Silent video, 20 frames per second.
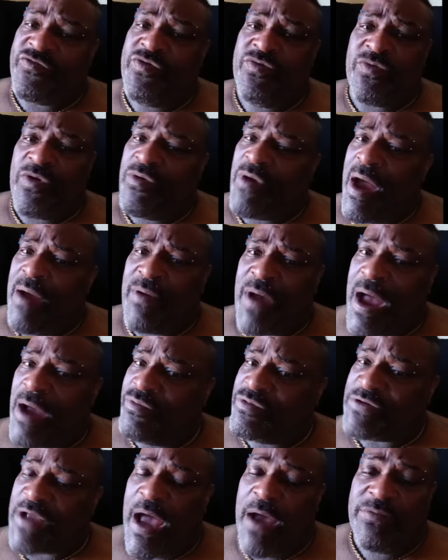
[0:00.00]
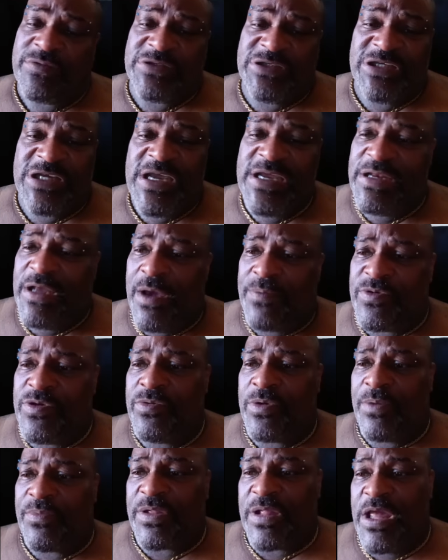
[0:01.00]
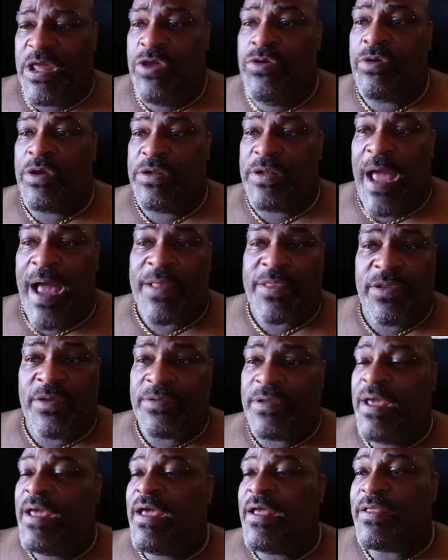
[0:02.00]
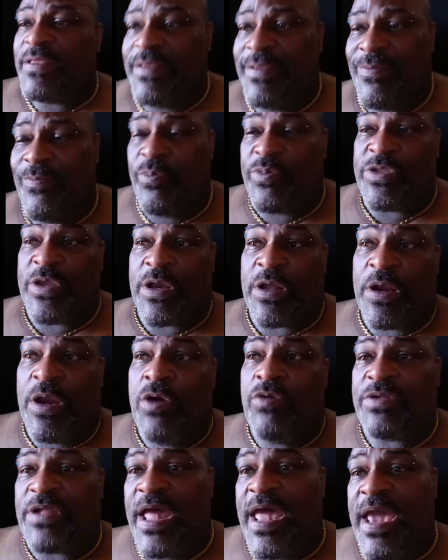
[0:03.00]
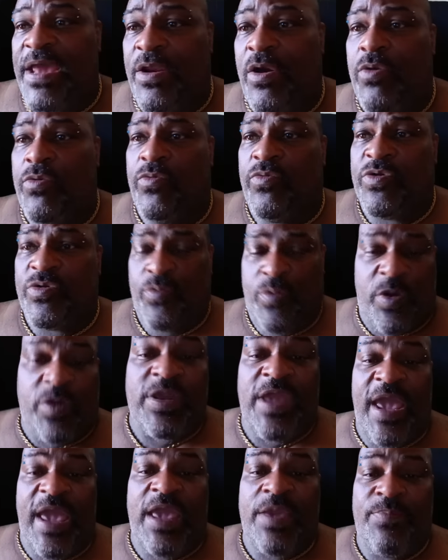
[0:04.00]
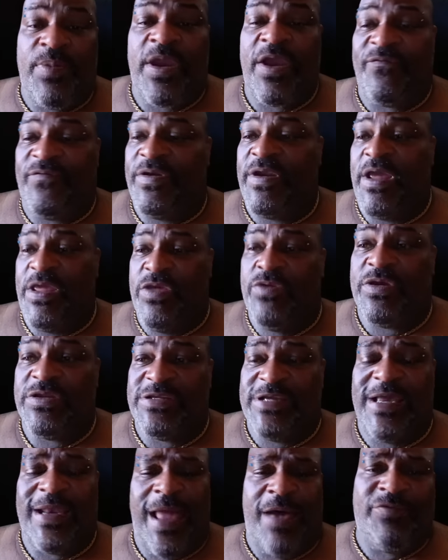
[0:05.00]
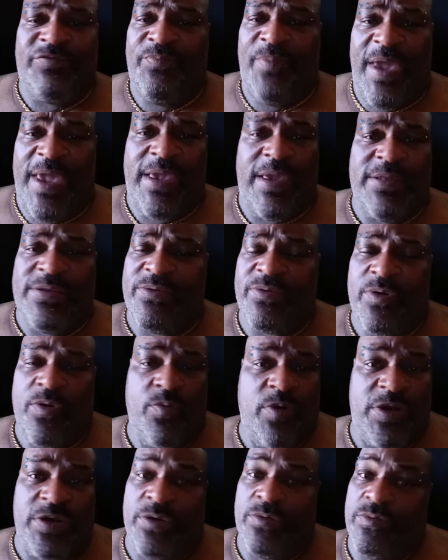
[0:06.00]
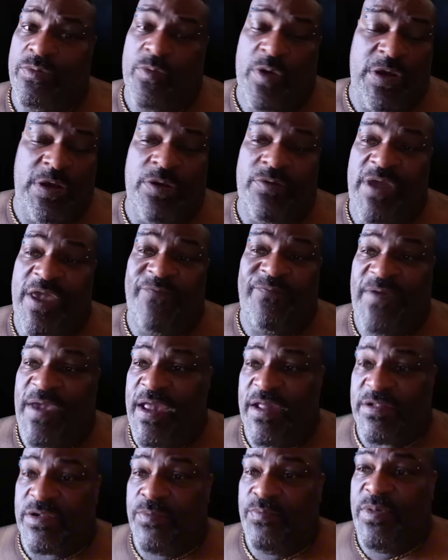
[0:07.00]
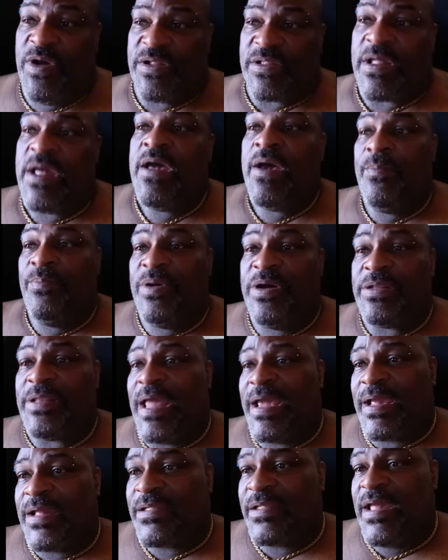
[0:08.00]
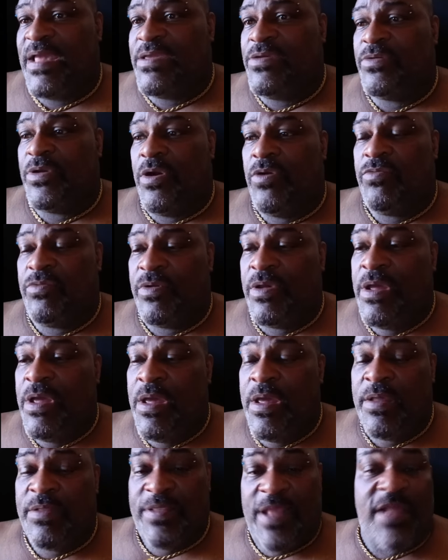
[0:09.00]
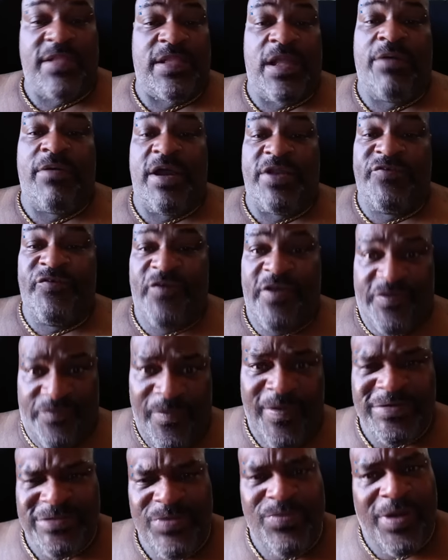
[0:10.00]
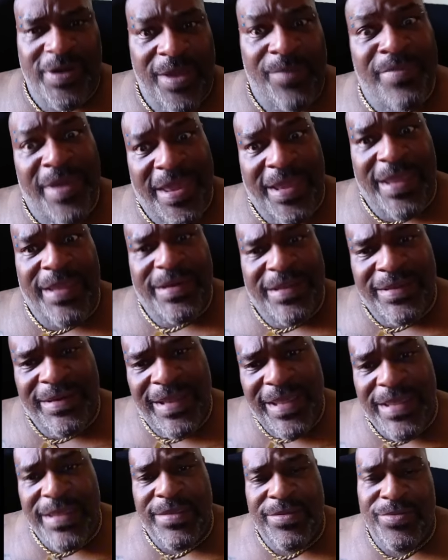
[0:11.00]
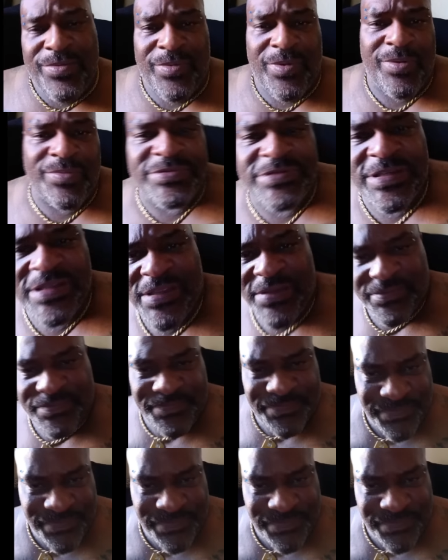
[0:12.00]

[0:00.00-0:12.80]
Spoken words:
you know, I was G'd up. You know what I'm saying? You could, the clothes I had on were gang paraphernalia. You could tell I was banging. You know, wasn't no ifs, ands, or buts. But like I say, you know, that's how I dress, especially when I'm back in L.A. You know what I'm saying?